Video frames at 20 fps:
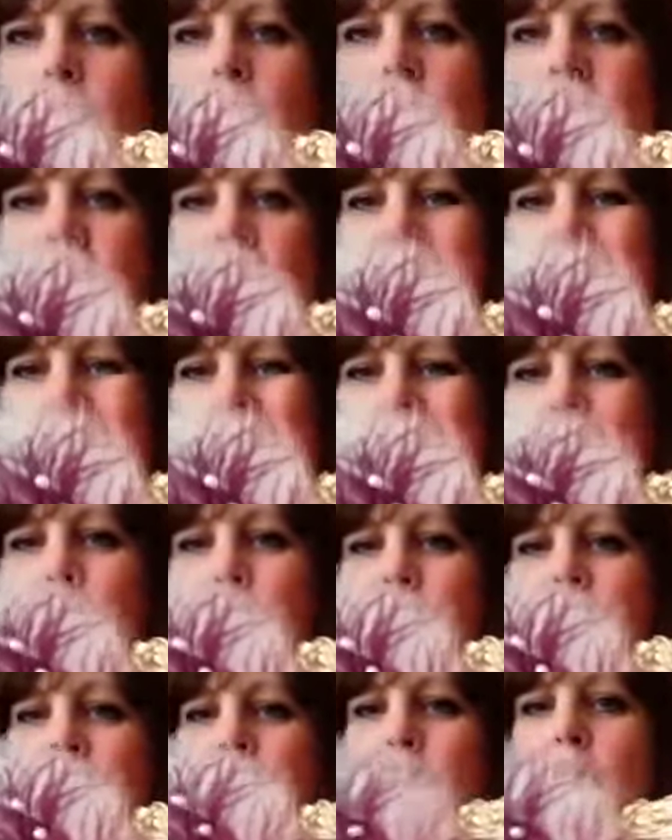which is
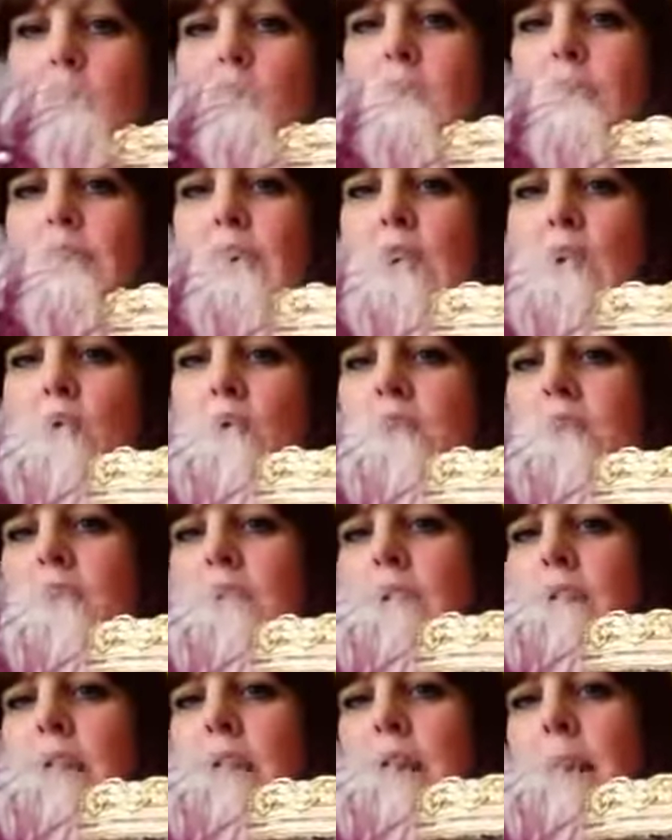absolutely
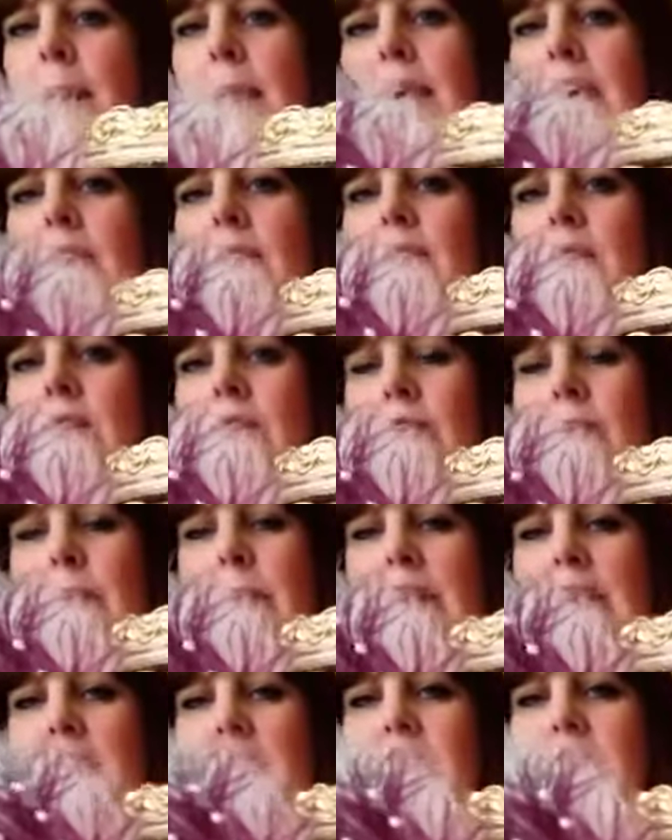beautiful, and I paid
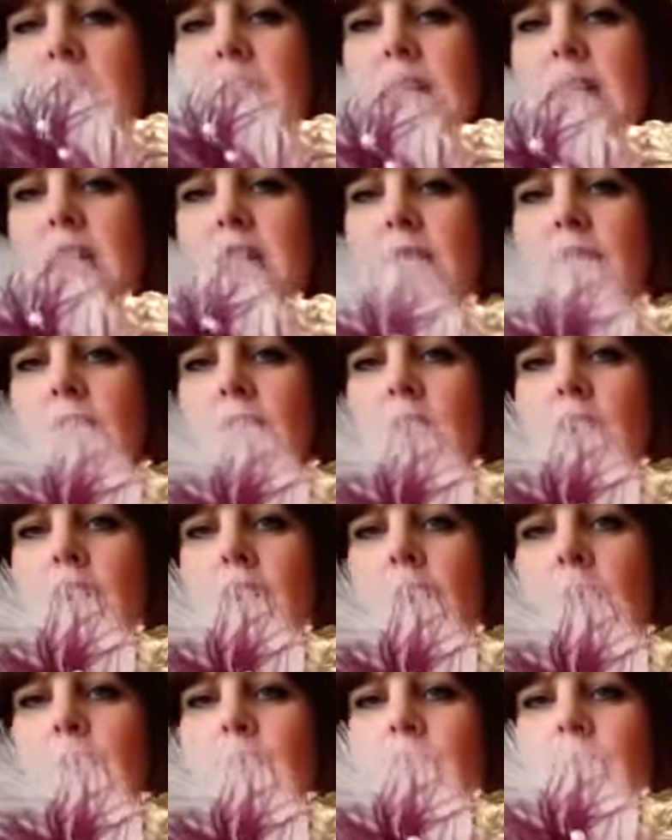50p a metre for
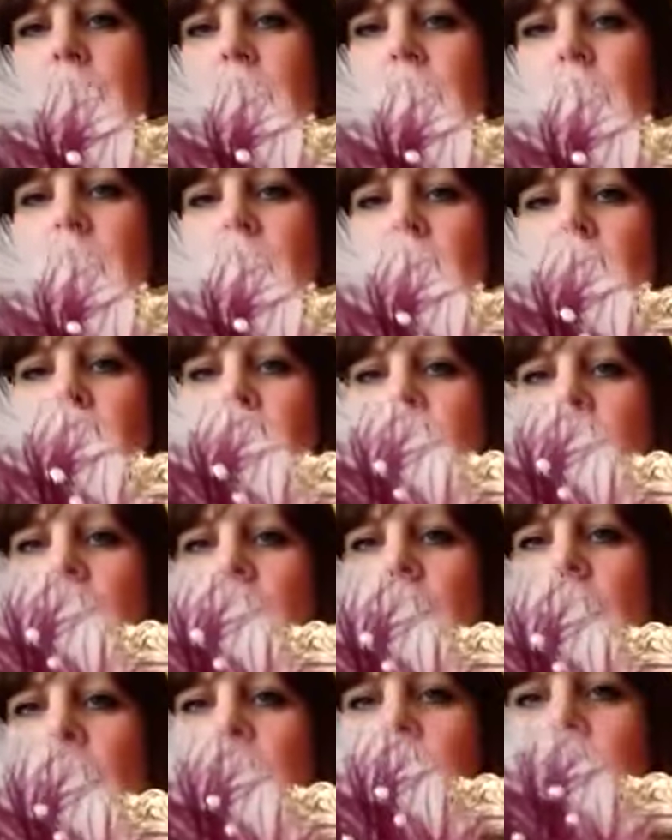it.
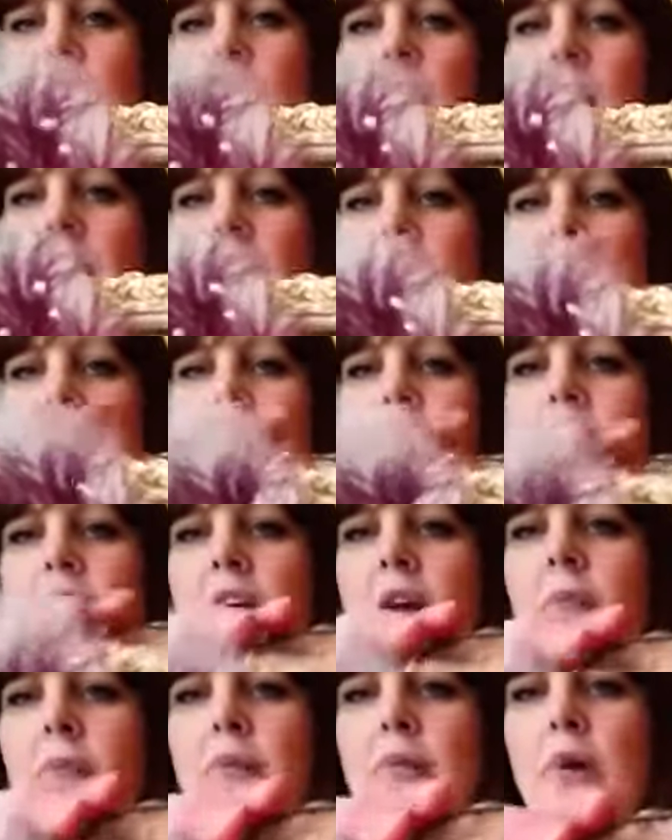And
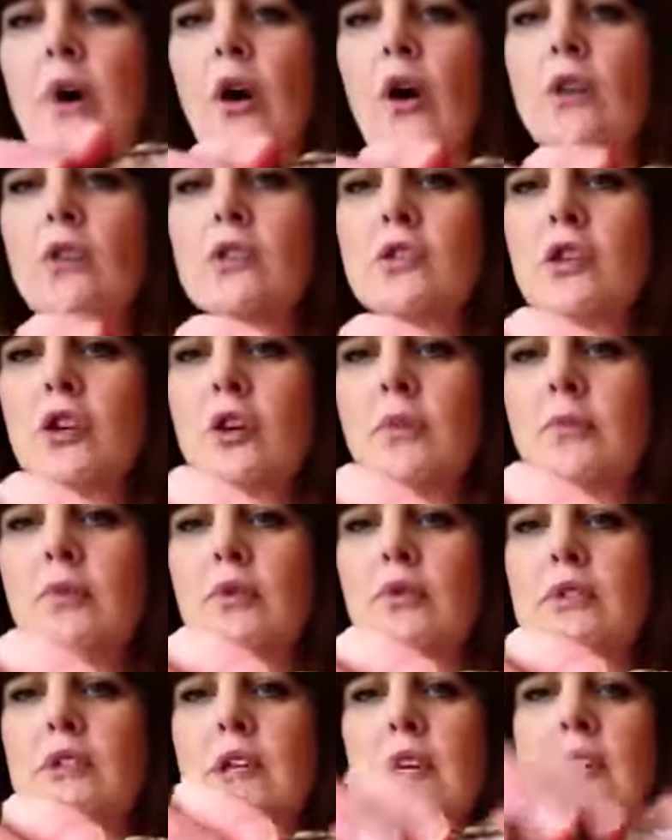I also put